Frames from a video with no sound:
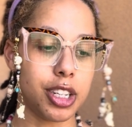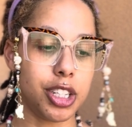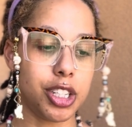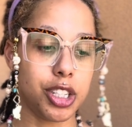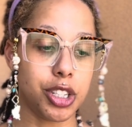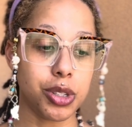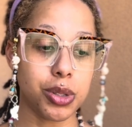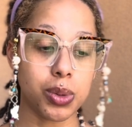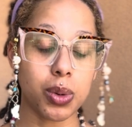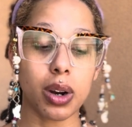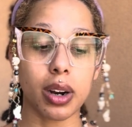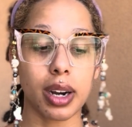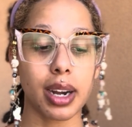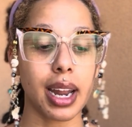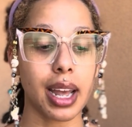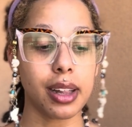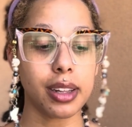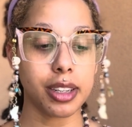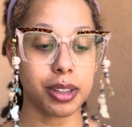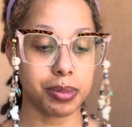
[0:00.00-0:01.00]
You are an
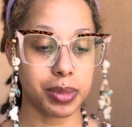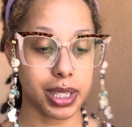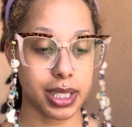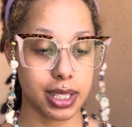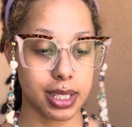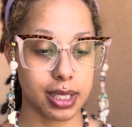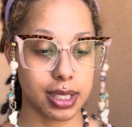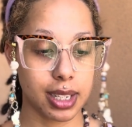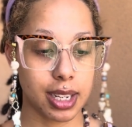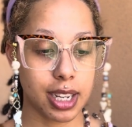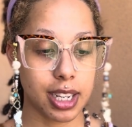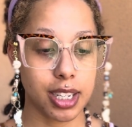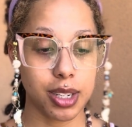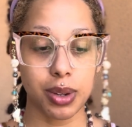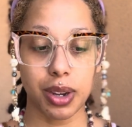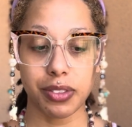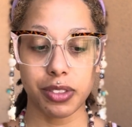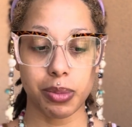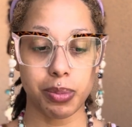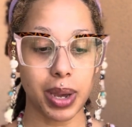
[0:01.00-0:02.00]
alchemist. You
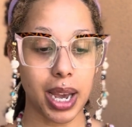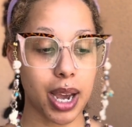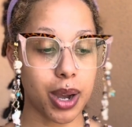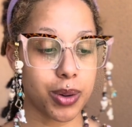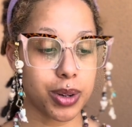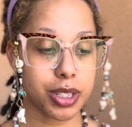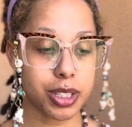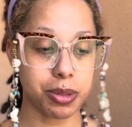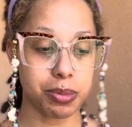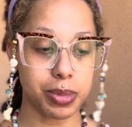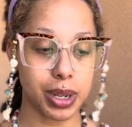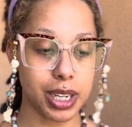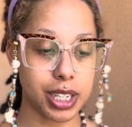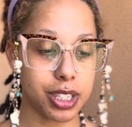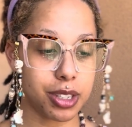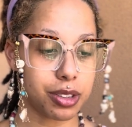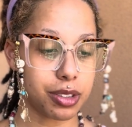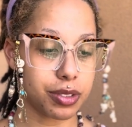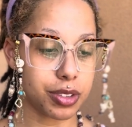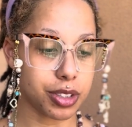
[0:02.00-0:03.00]
have the power to bend
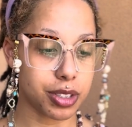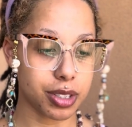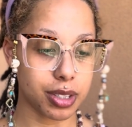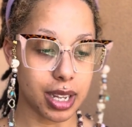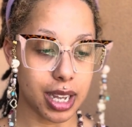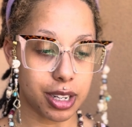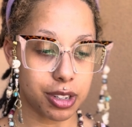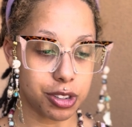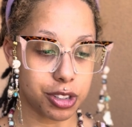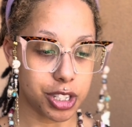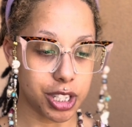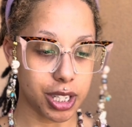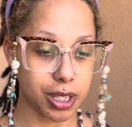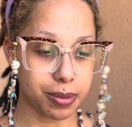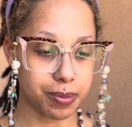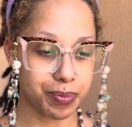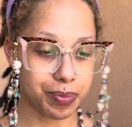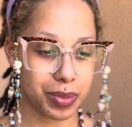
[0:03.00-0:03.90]
universal energy.